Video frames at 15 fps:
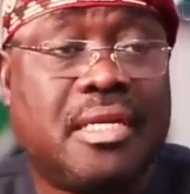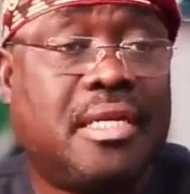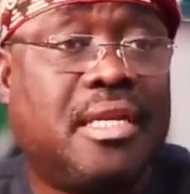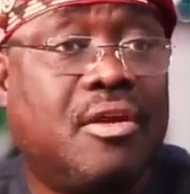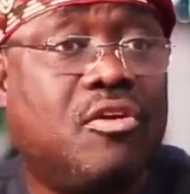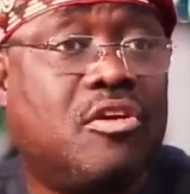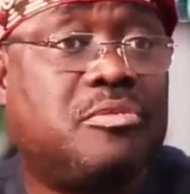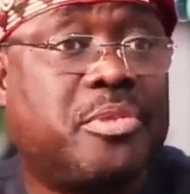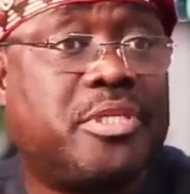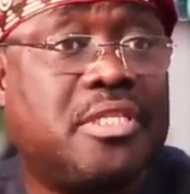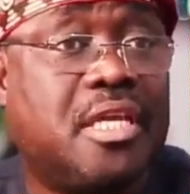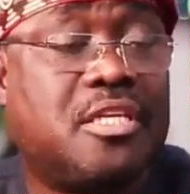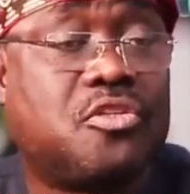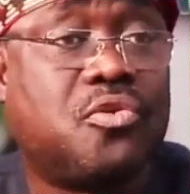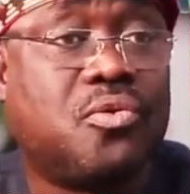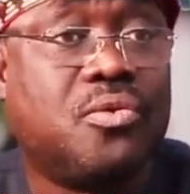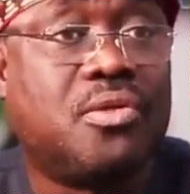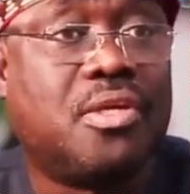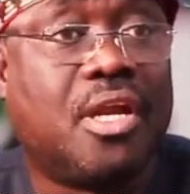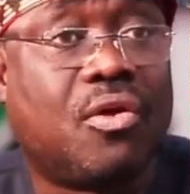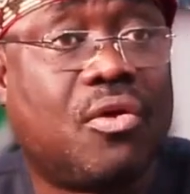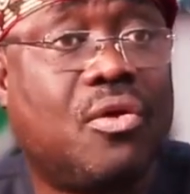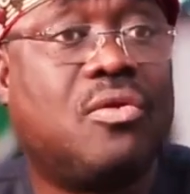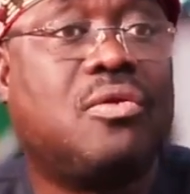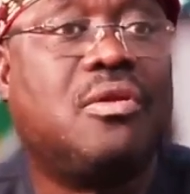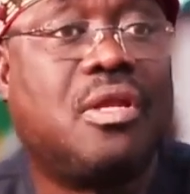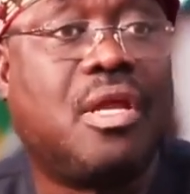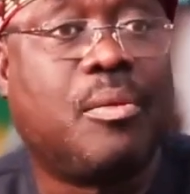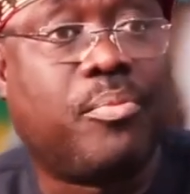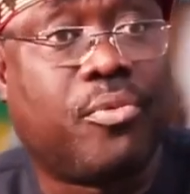The Lagos Business School, they
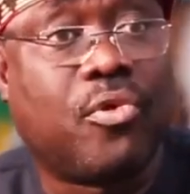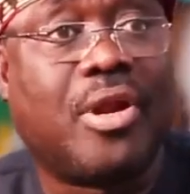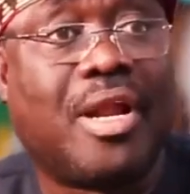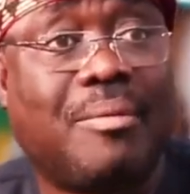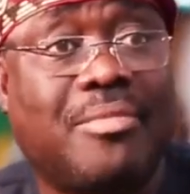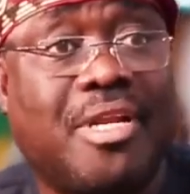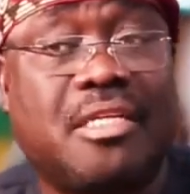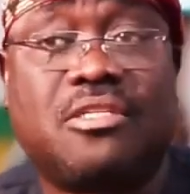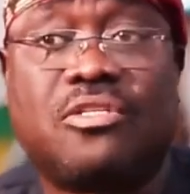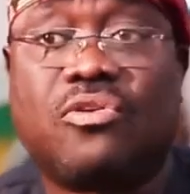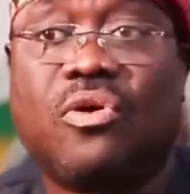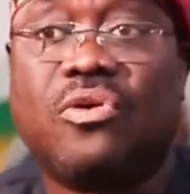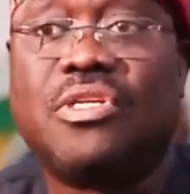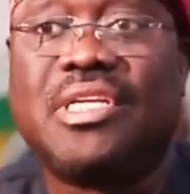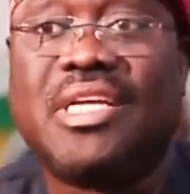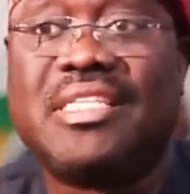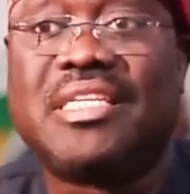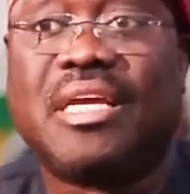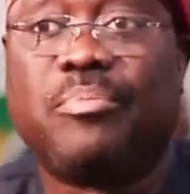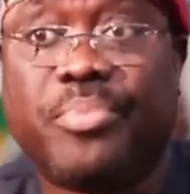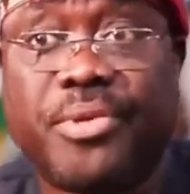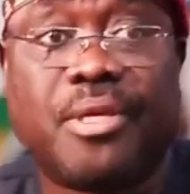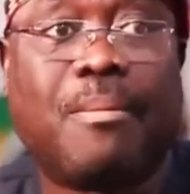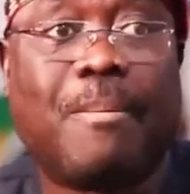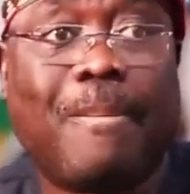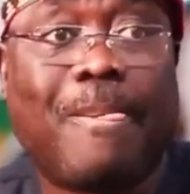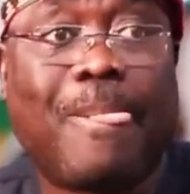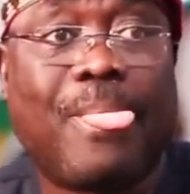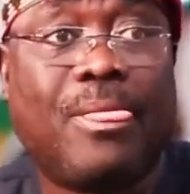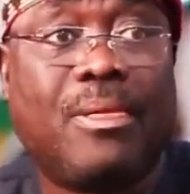run a program that is called the HMP,
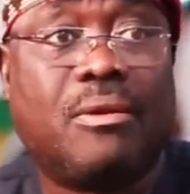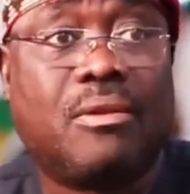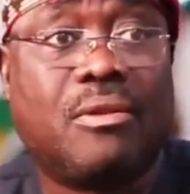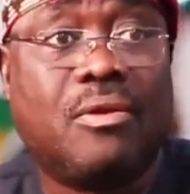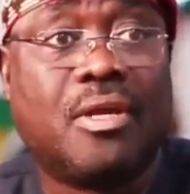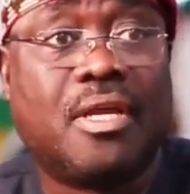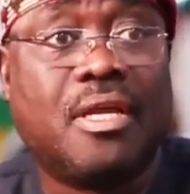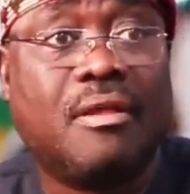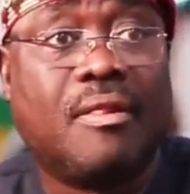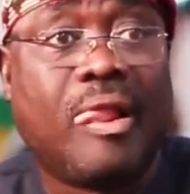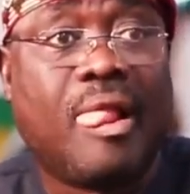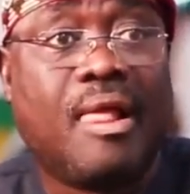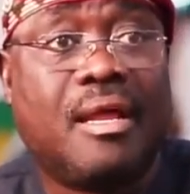okay.